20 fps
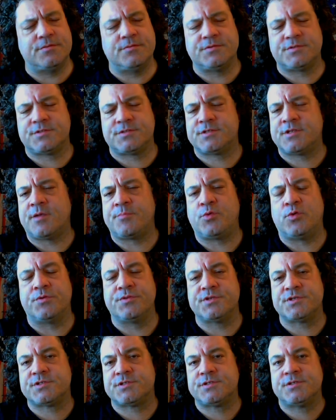stop all
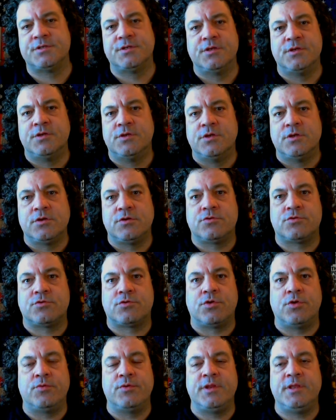this
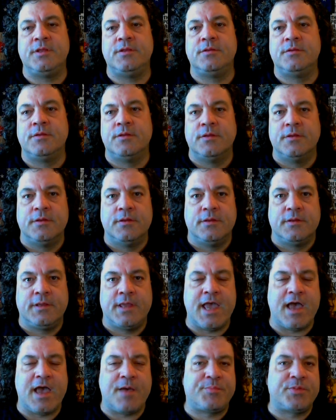crony
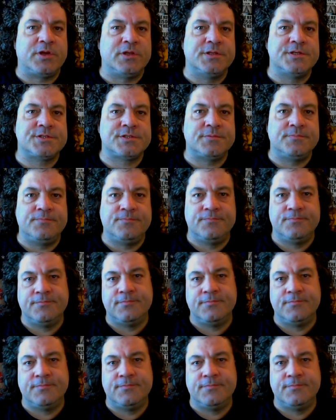capitalism,